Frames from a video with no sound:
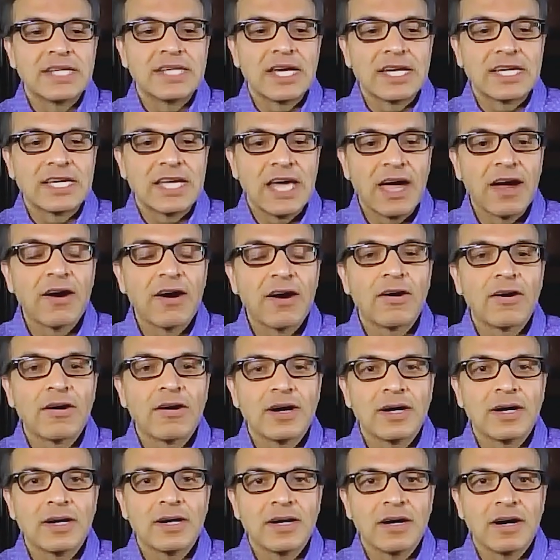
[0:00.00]
take care
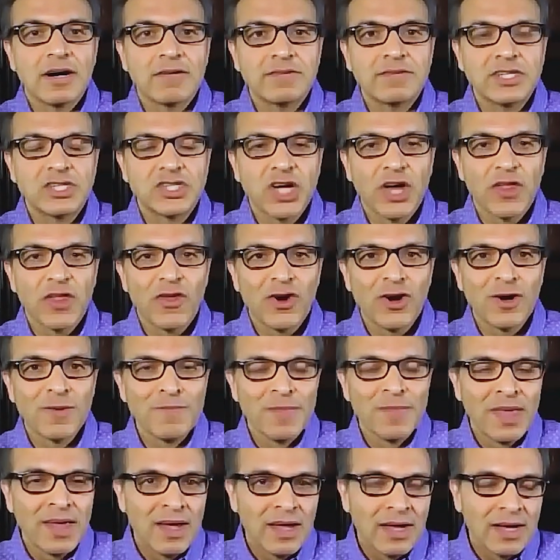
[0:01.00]
of each other.
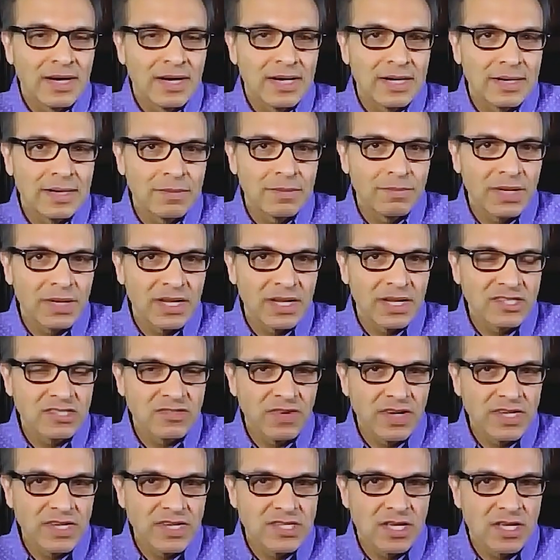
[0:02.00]
But let's
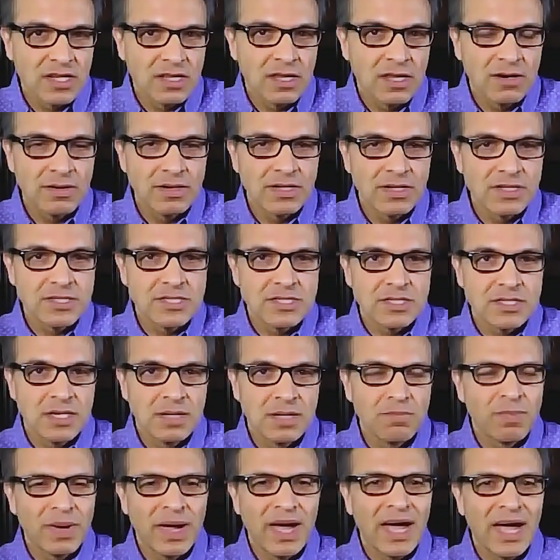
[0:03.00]
face it, there is
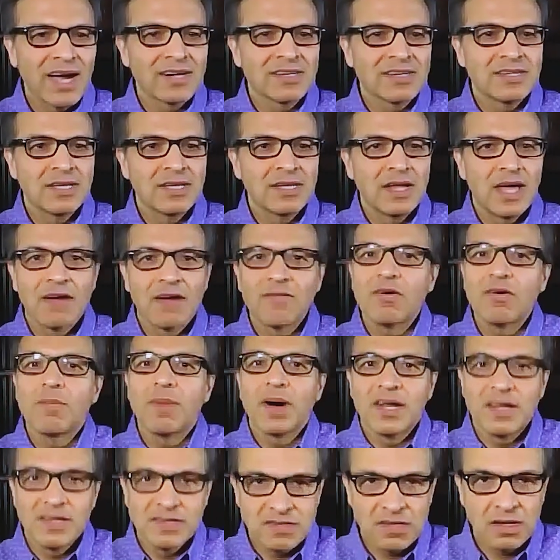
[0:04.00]
impact in
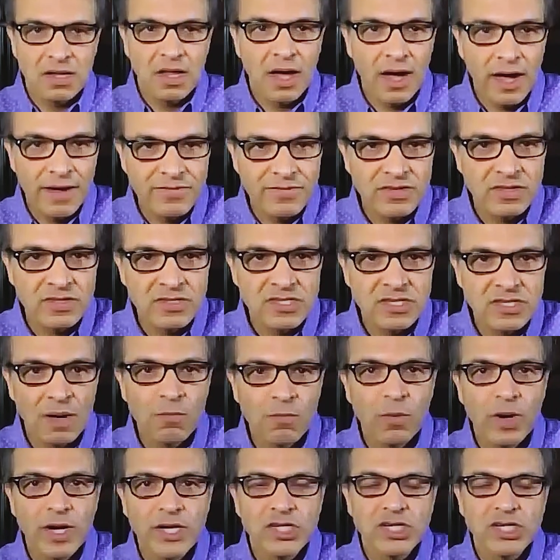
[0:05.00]
everybody's lives. In
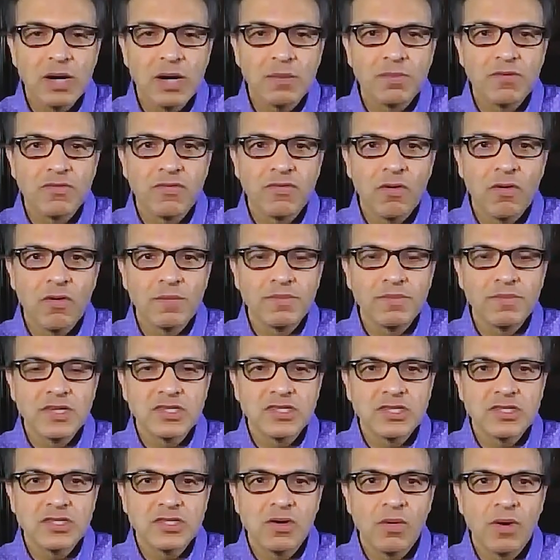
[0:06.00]
some way, shape, or form,
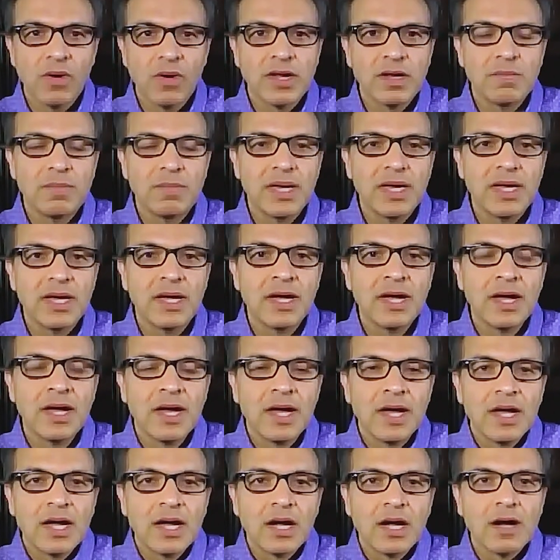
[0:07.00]
this is going to be
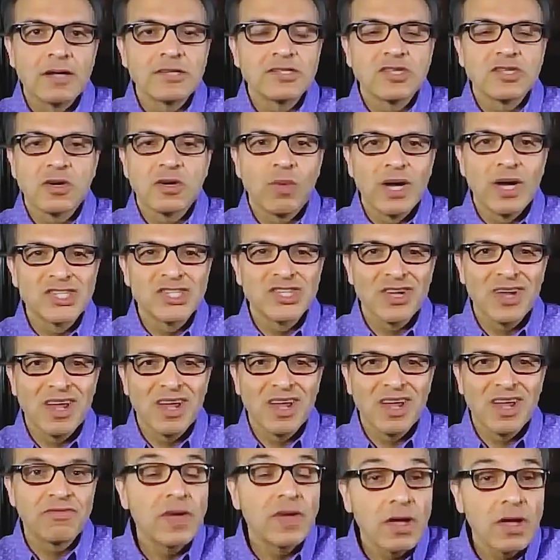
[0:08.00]
consequential.
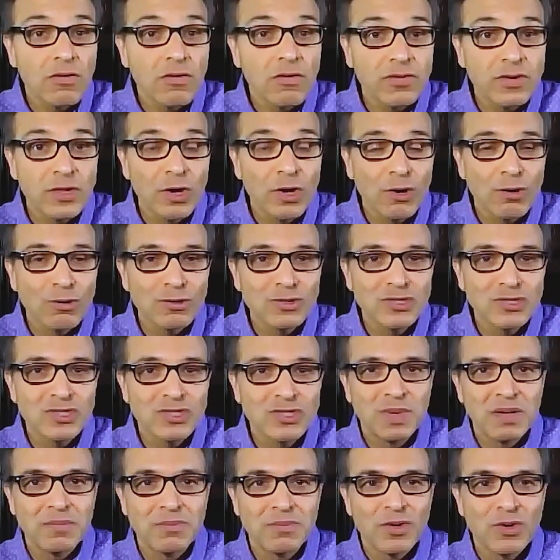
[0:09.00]
I feel for
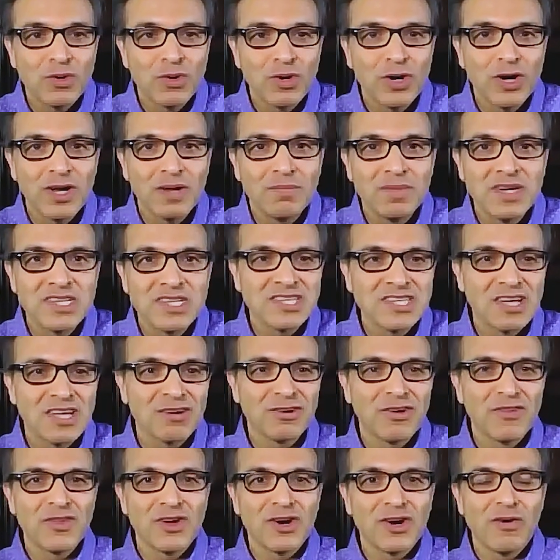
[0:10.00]
those people who are going to miss
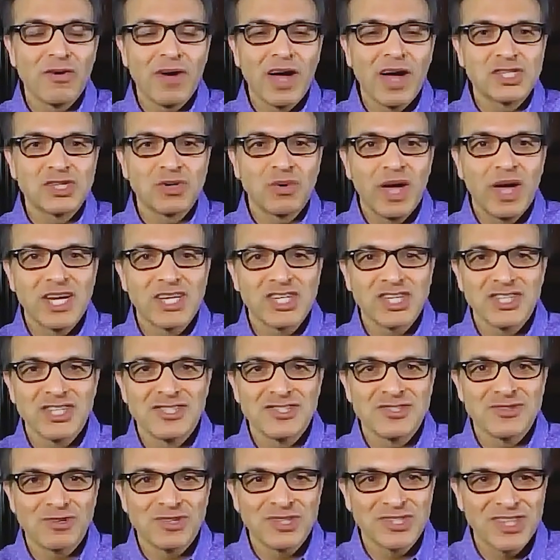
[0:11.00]
out on their
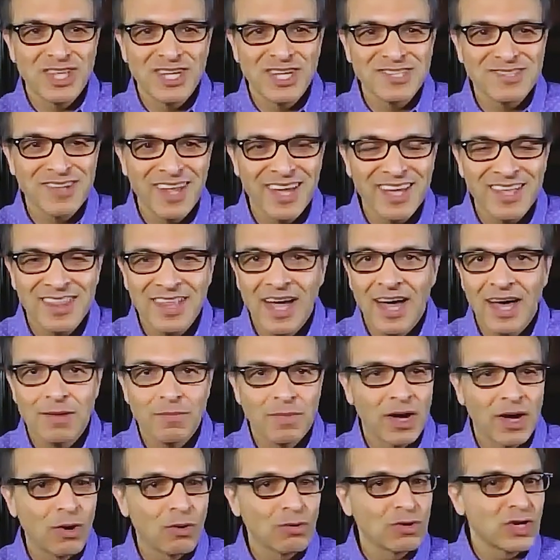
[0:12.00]
graduations or things like that.
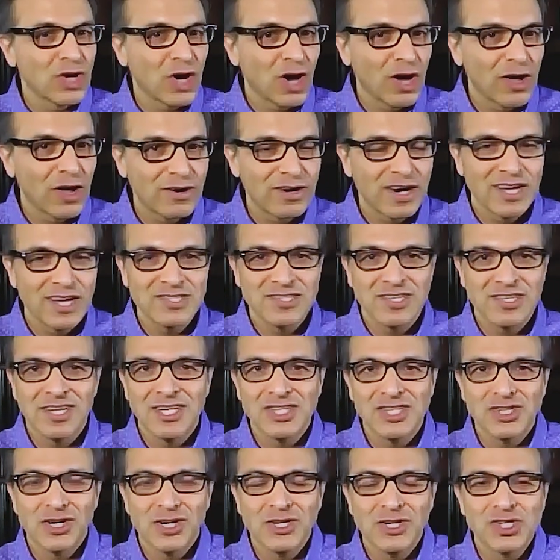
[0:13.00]
My own daughter has an
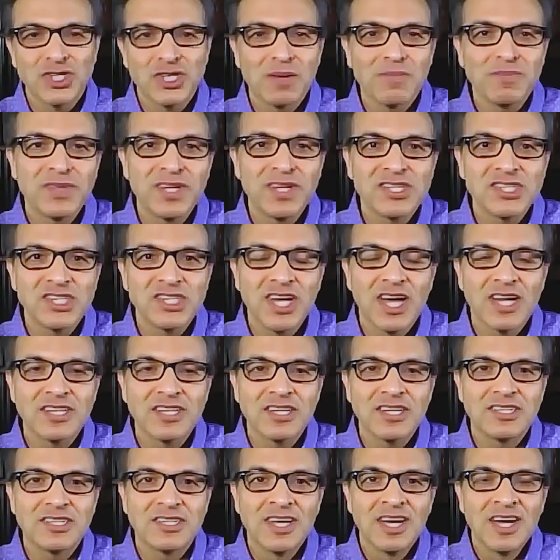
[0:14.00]
internship that she had
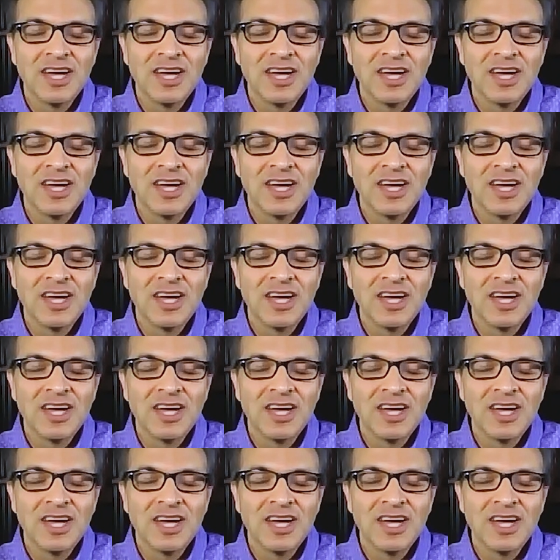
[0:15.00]
to